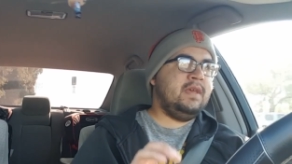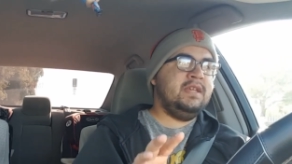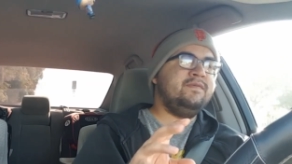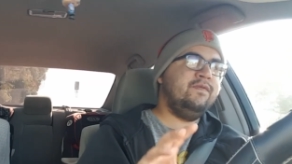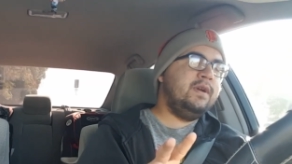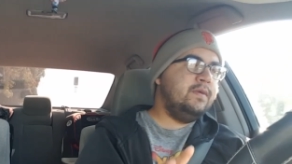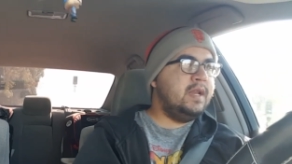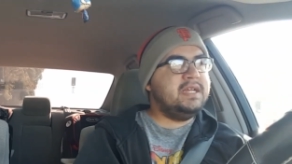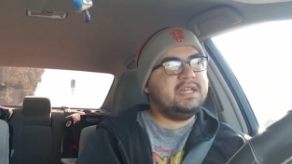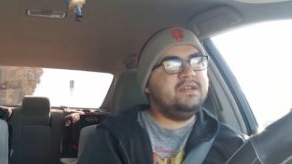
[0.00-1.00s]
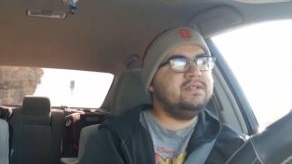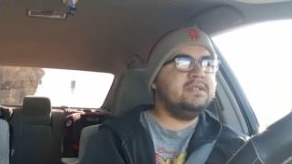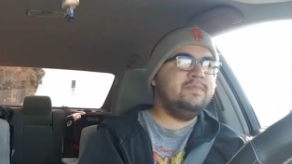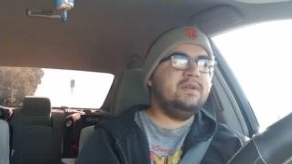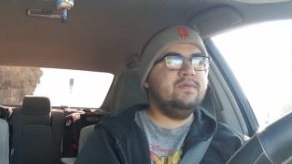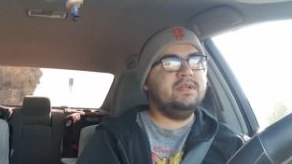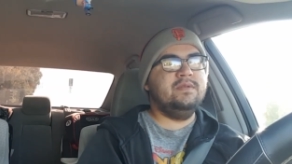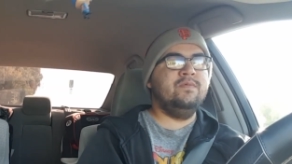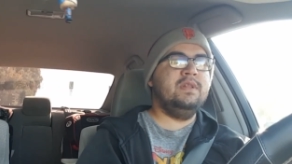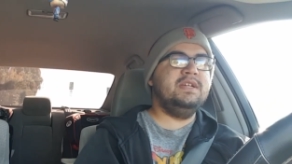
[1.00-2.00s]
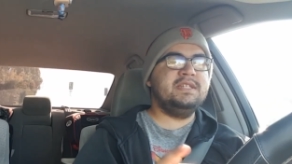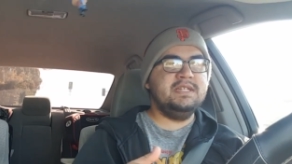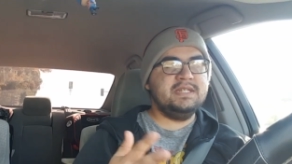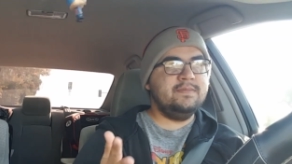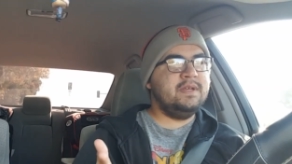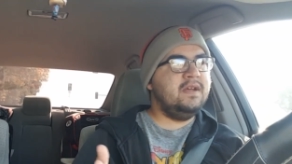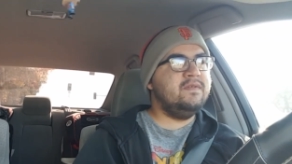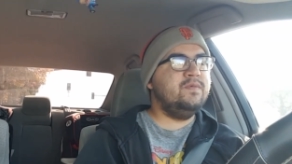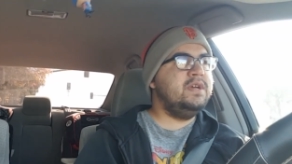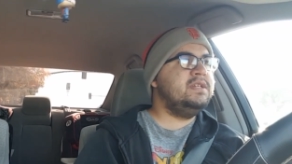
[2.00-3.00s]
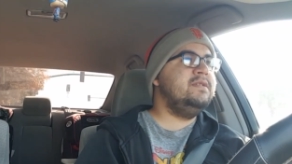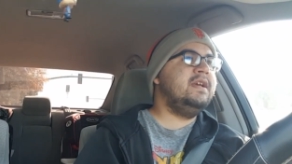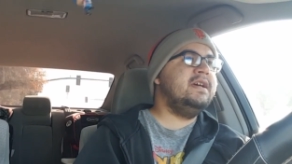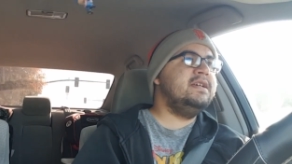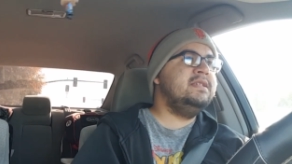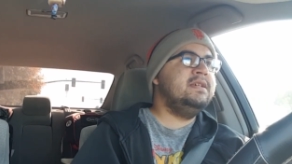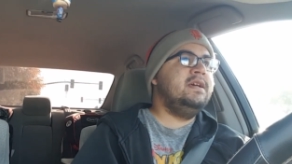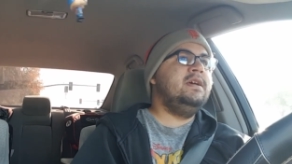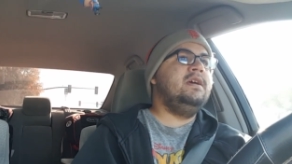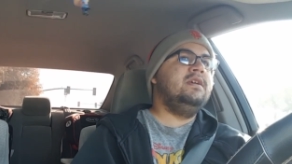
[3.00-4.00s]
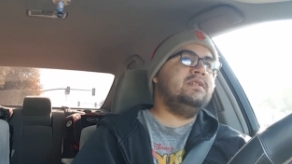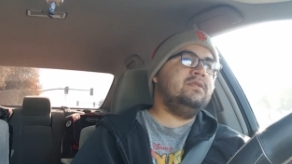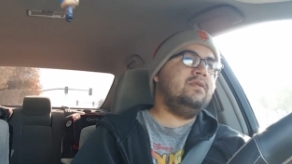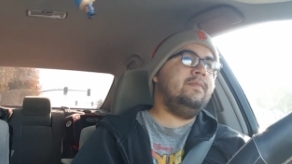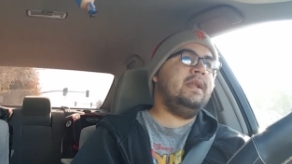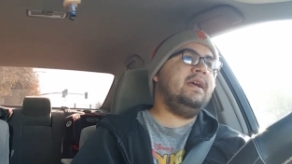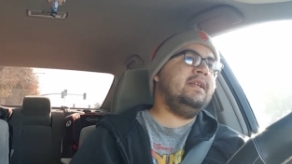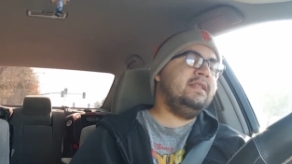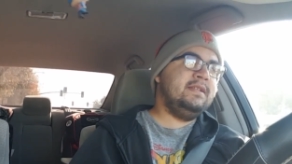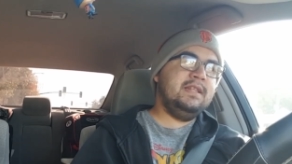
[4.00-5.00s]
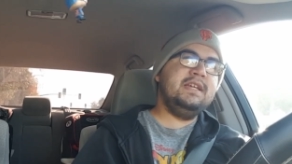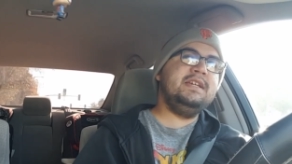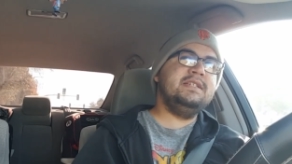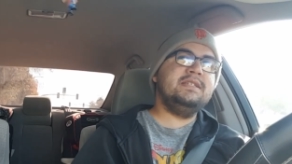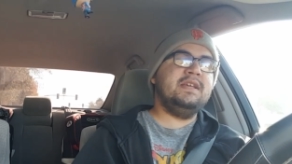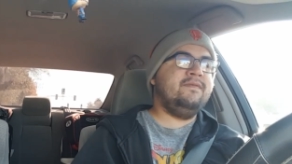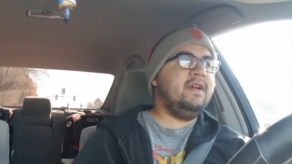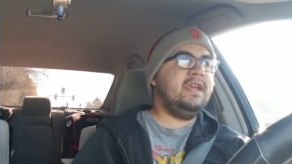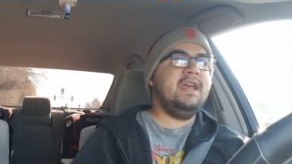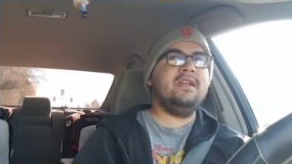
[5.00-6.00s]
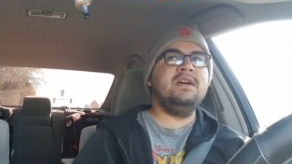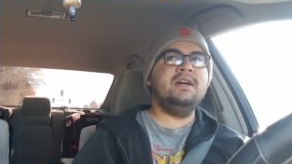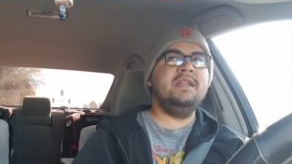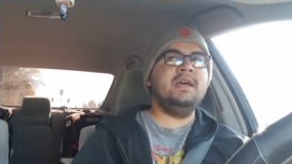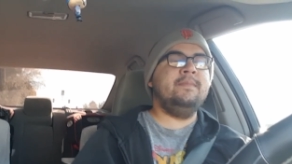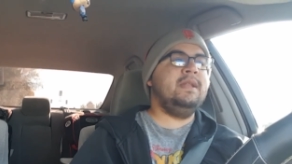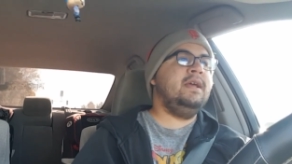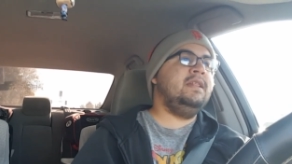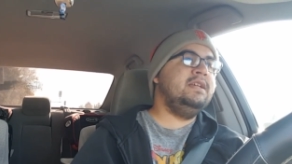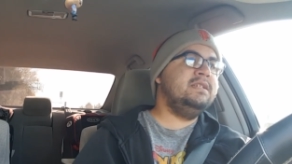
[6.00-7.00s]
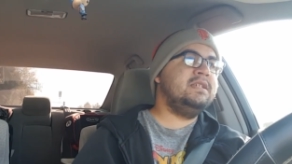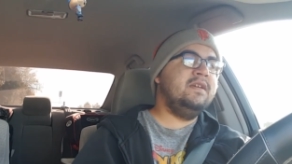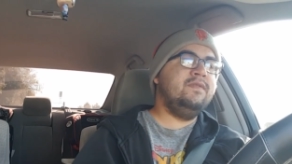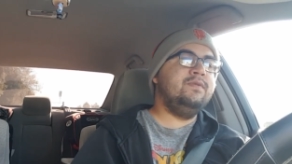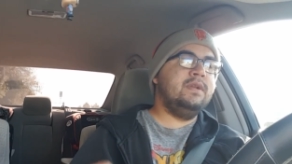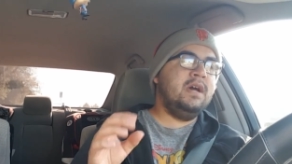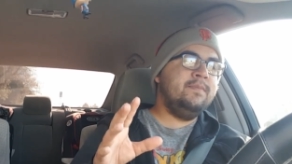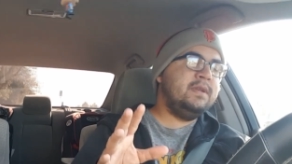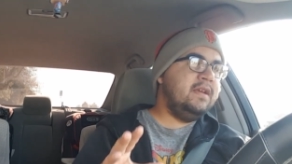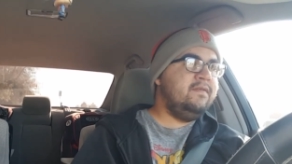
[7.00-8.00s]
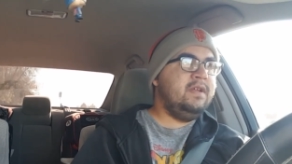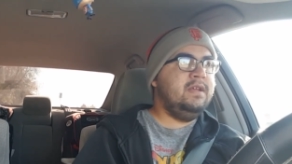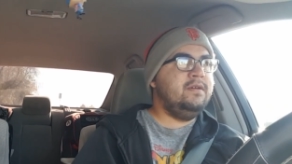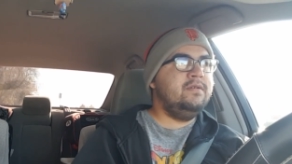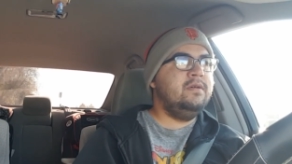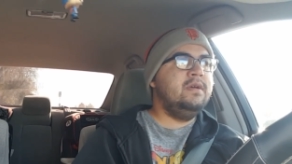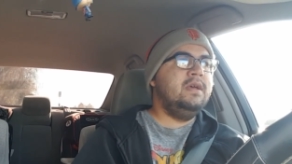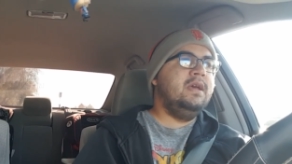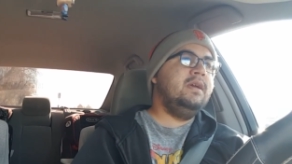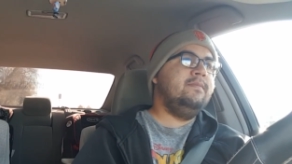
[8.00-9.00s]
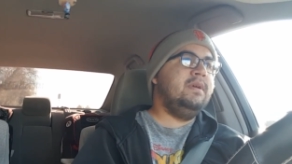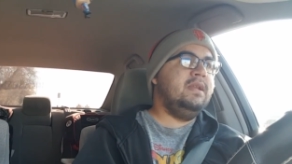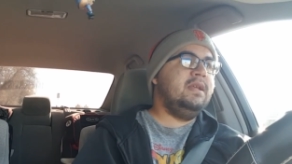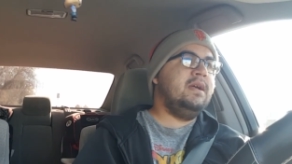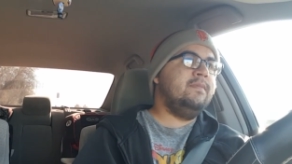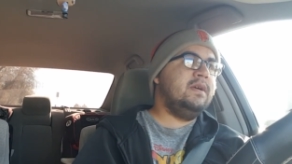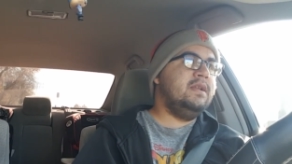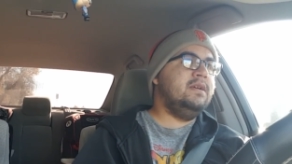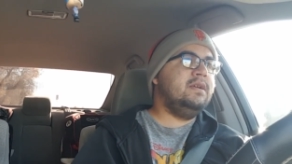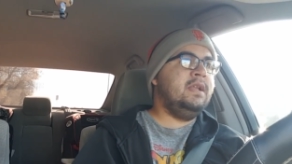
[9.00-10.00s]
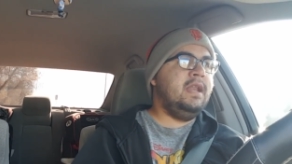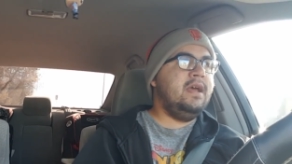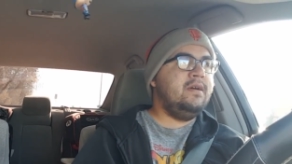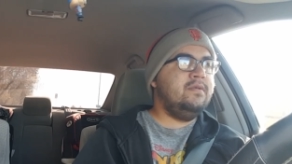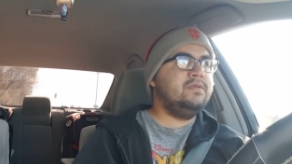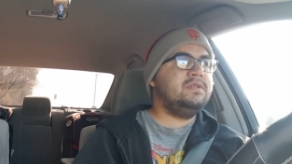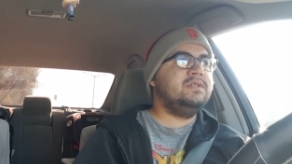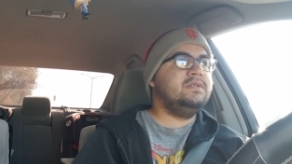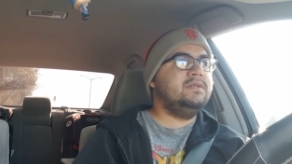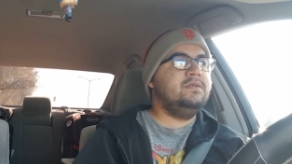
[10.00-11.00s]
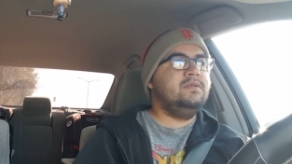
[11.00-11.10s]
as frequent as I used to be with releasing something every week to you guys. So I'm gonna at least, if I can't hunt, I'm gonna at least give you an update video, meaning I'm gonna announce